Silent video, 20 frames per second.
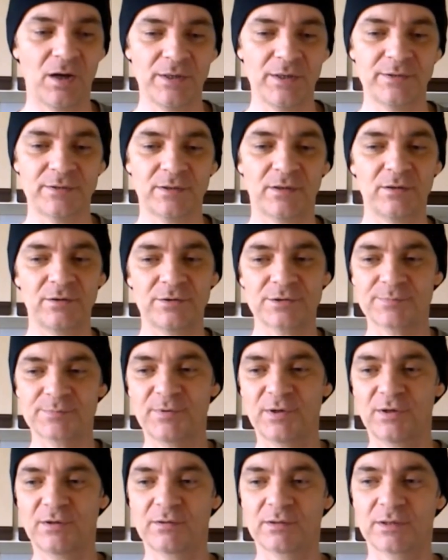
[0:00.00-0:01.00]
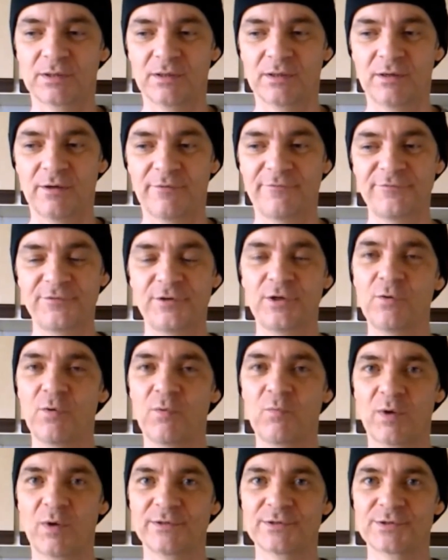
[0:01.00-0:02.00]
I, I like to put a few
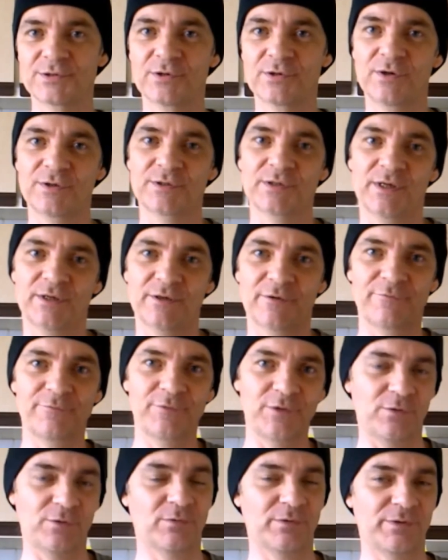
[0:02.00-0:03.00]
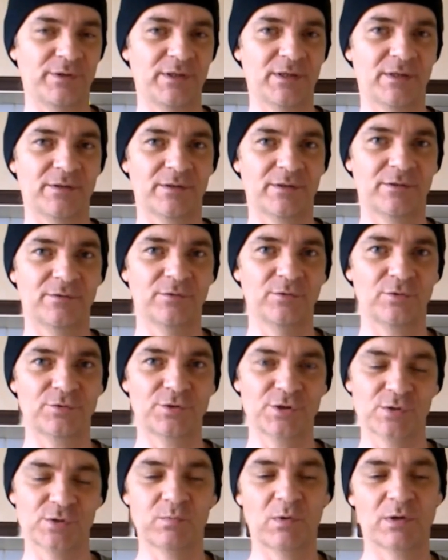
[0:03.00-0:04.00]
on one side and a few on the other, not
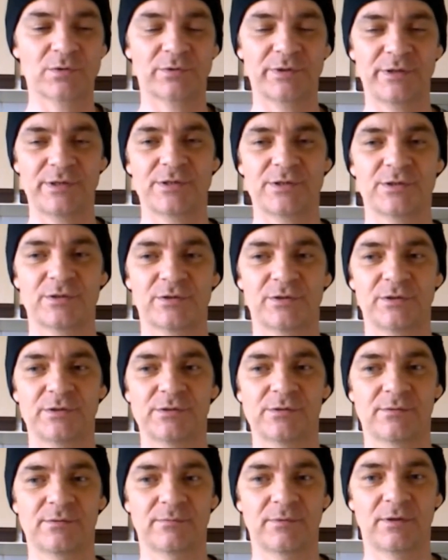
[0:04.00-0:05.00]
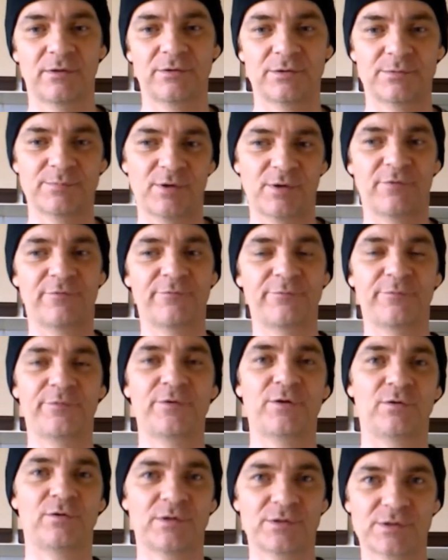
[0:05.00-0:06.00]
just one on each side. I like to put a
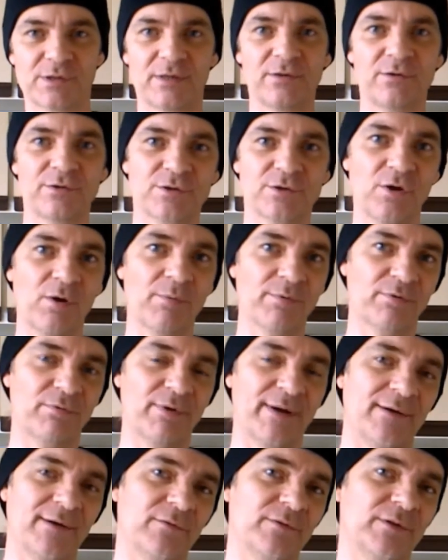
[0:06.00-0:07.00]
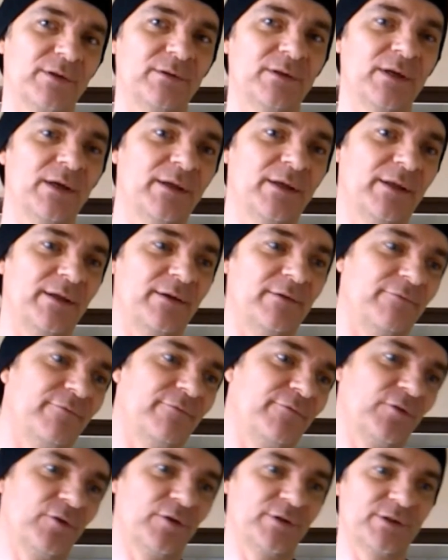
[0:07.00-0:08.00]
few because they like to hop around and, and then
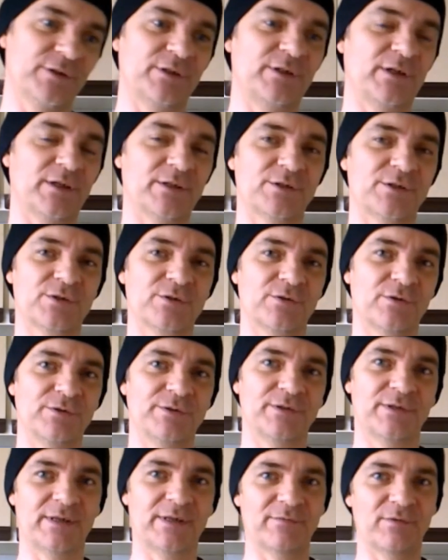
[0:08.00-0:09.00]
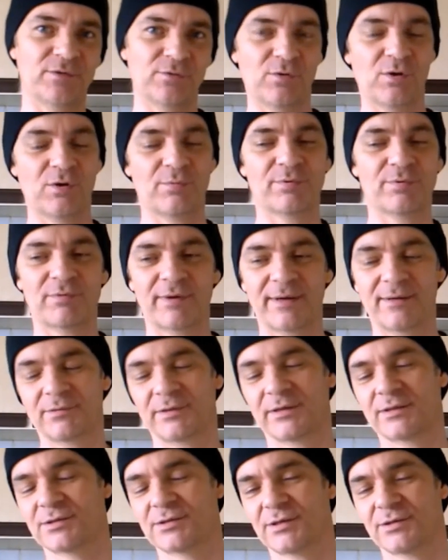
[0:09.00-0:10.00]
fly to the other side and have a little hop around,
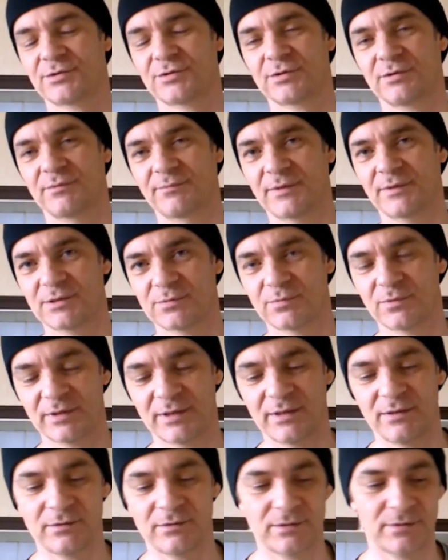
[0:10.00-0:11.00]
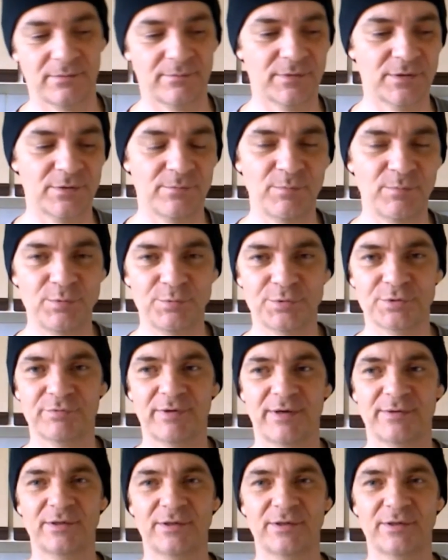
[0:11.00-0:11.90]
etc. That's what they like to mooch around.